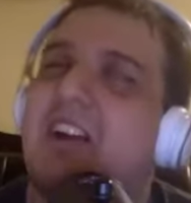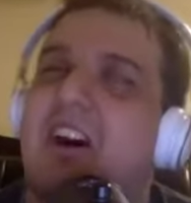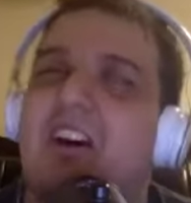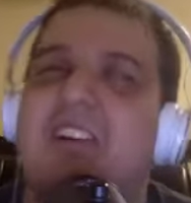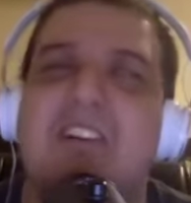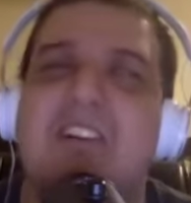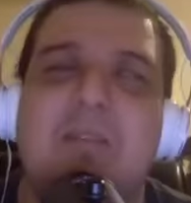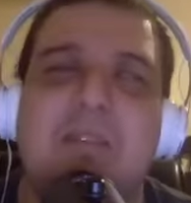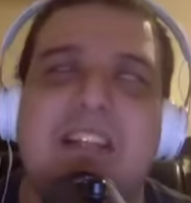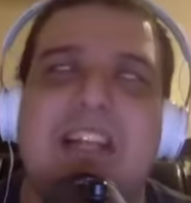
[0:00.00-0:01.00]
No, play no, no. But content.
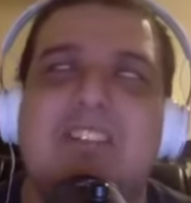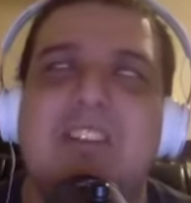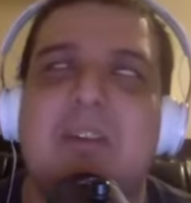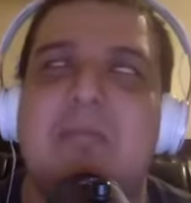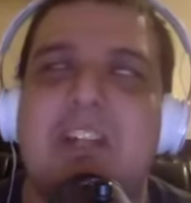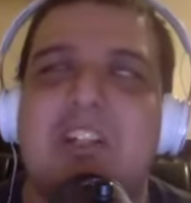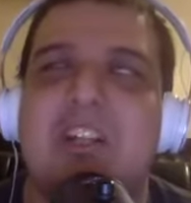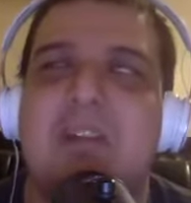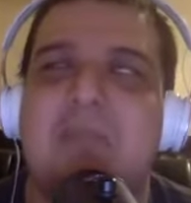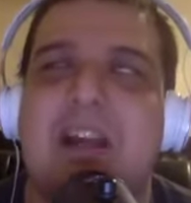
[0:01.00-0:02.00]
That's still mentioning
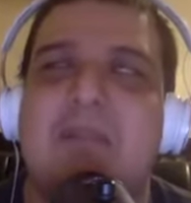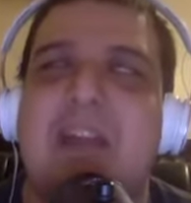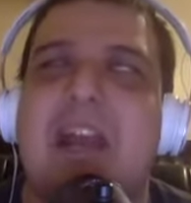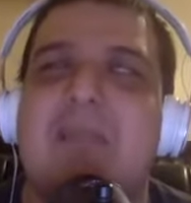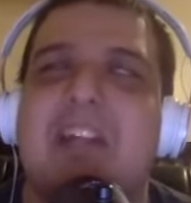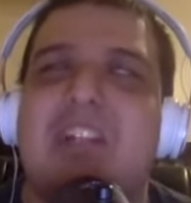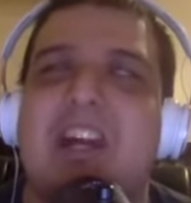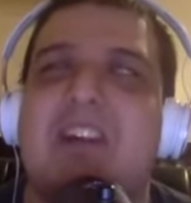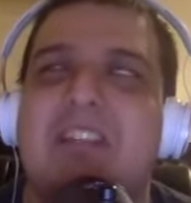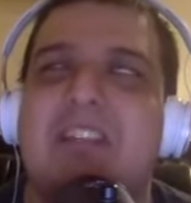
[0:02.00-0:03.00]
my name and my channel
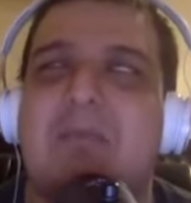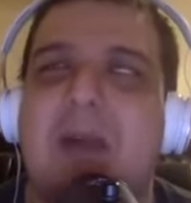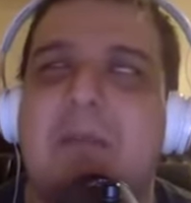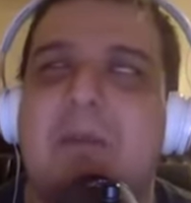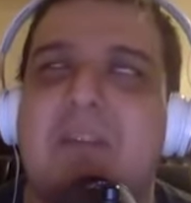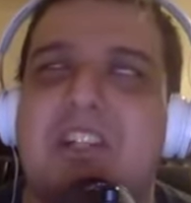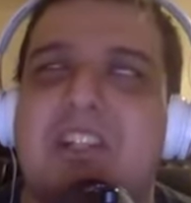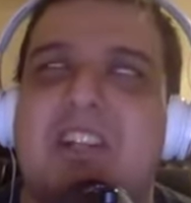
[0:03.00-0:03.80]
without my permission.